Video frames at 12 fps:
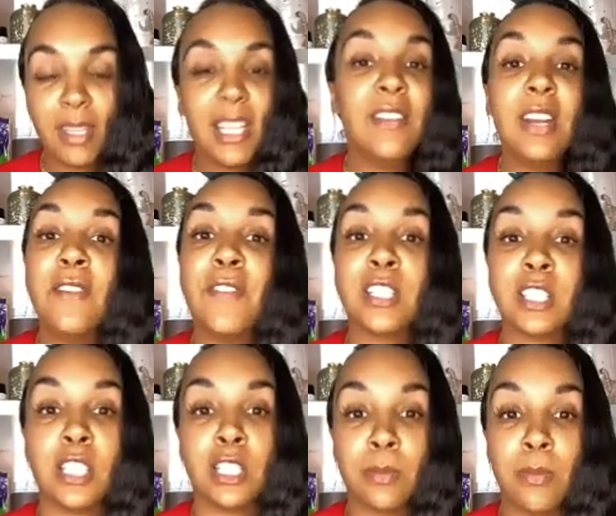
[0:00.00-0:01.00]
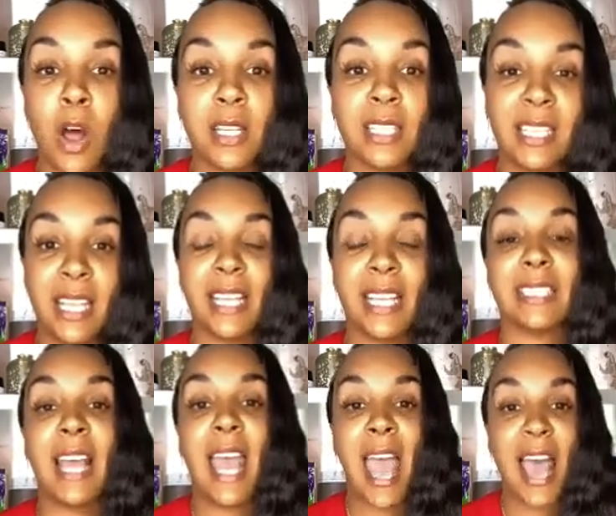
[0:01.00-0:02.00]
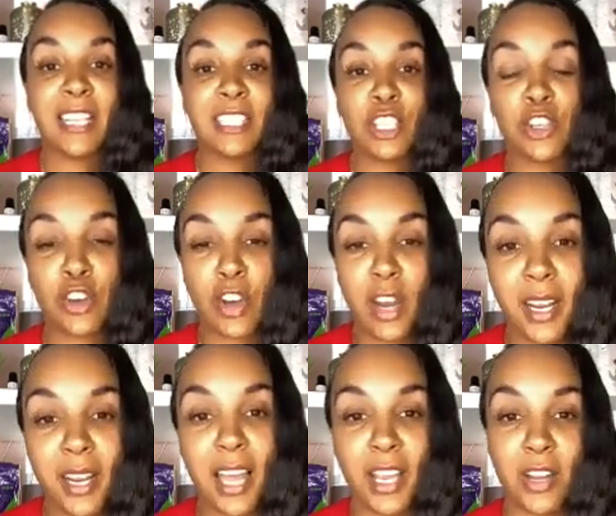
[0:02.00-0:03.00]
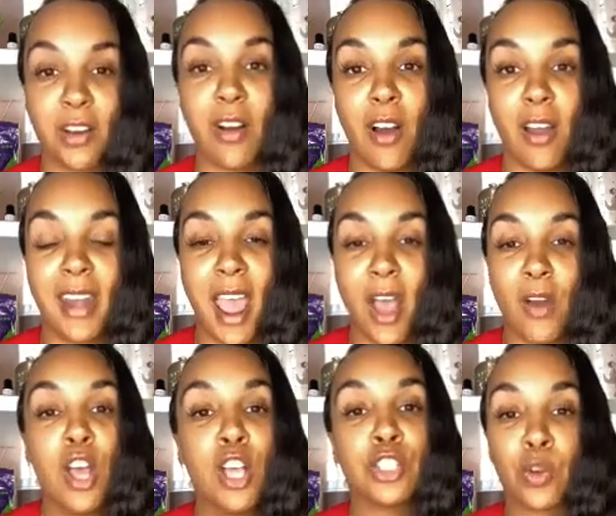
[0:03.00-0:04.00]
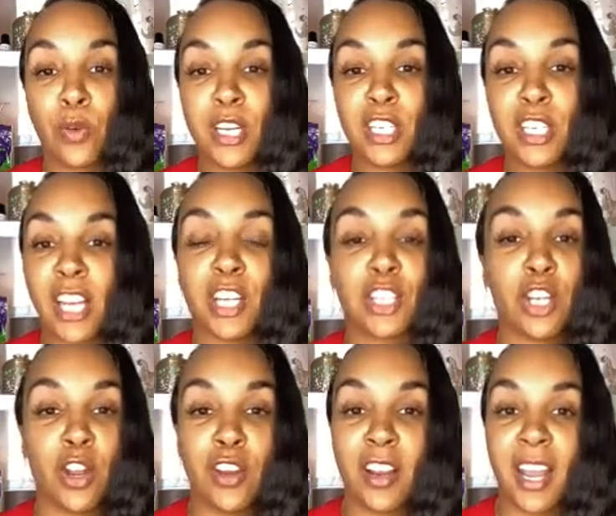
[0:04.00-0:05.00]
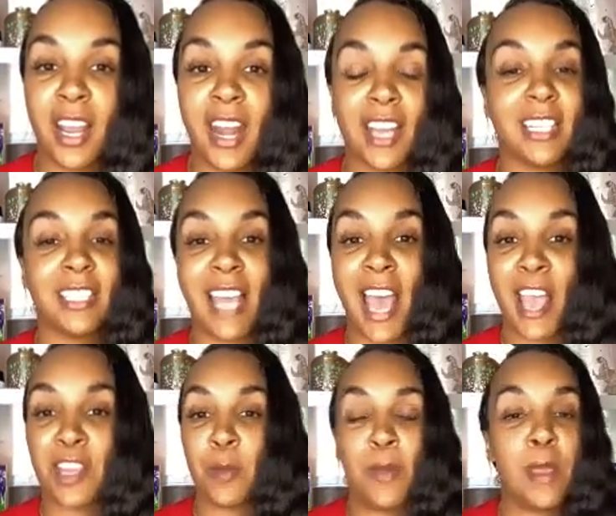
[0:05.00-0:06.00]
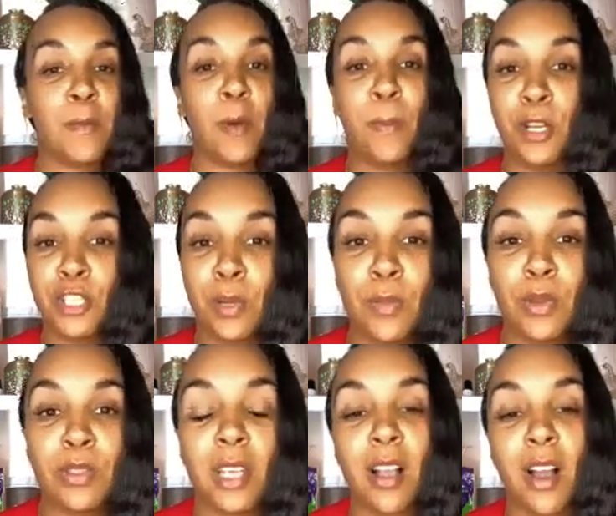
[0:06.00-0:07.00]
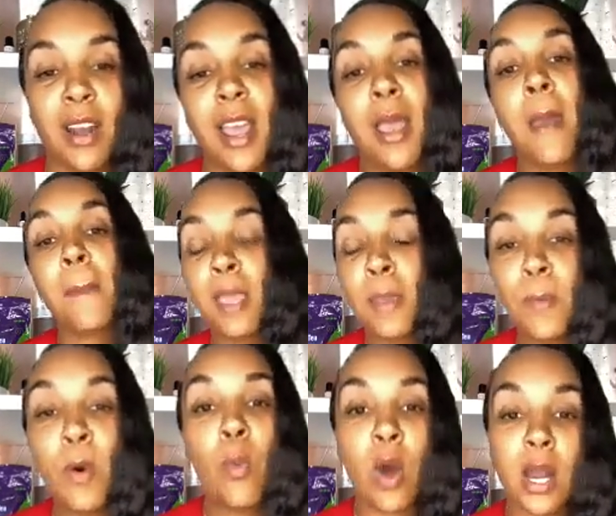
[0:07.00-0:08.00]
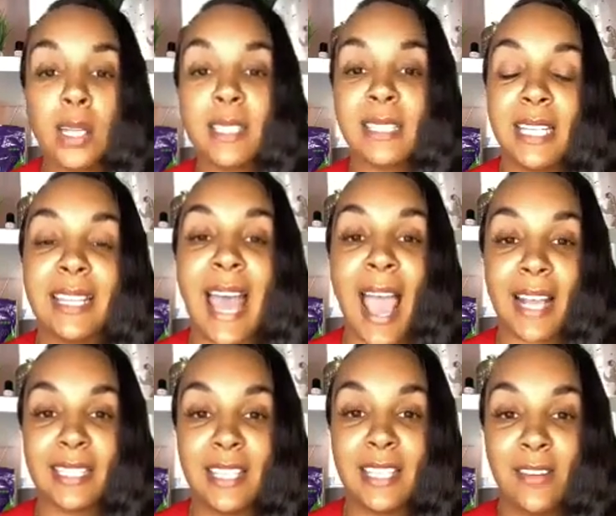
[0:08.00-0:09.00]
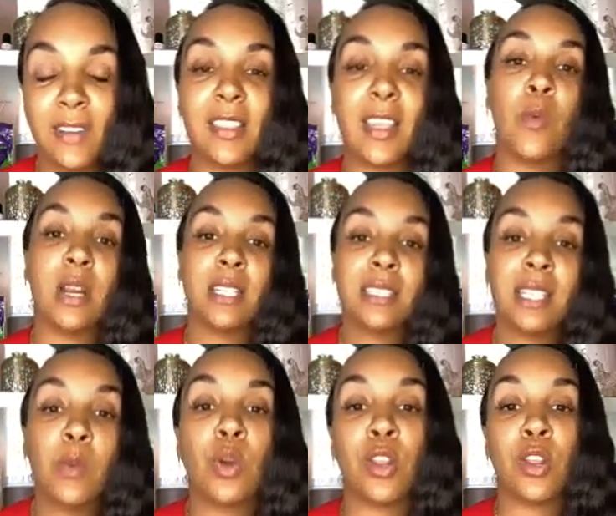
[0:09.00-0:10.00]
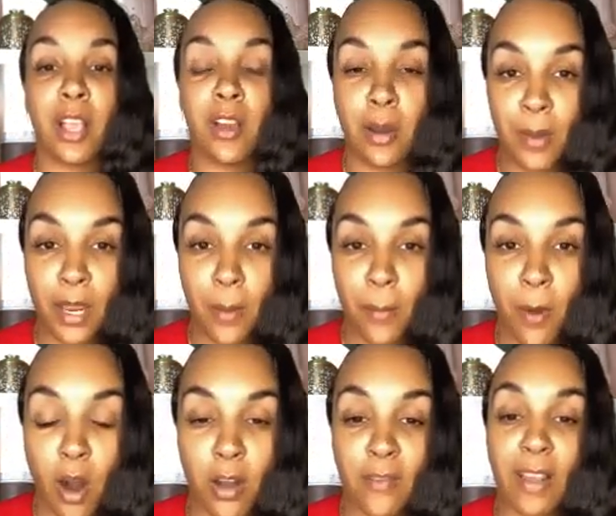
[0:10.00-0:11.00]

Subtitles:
Even if it's the smallest thing as a training like you're on now, screenshot, show your connection, tag your people, put your music on it. People want to see the activity. They want to see what are they going to be a part of.